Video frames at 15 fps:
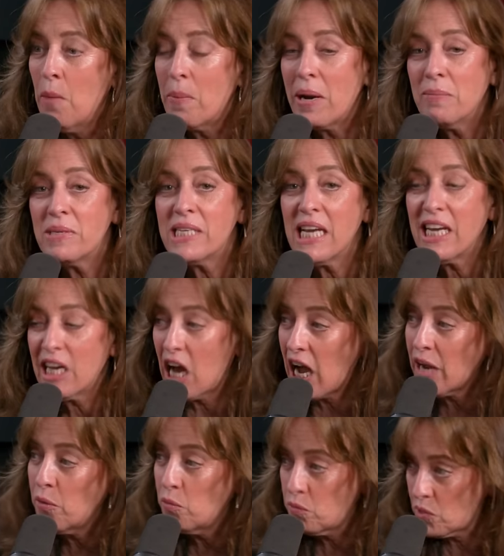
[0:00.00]
but I'm saying
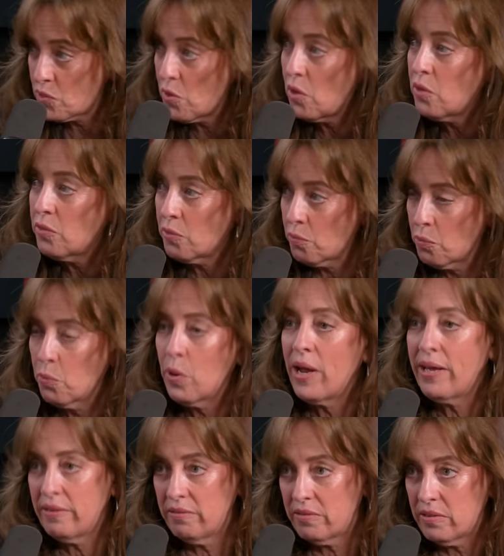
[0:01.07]
I saw the
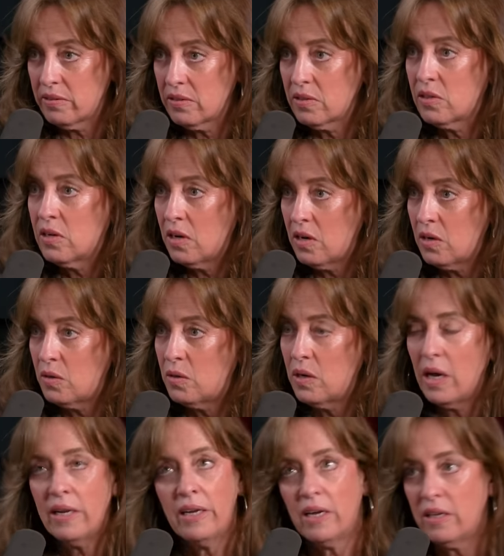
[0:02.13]
rent go,
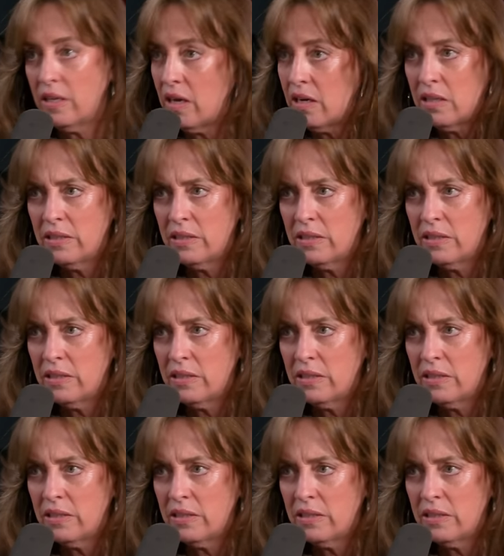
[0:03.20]
and uh,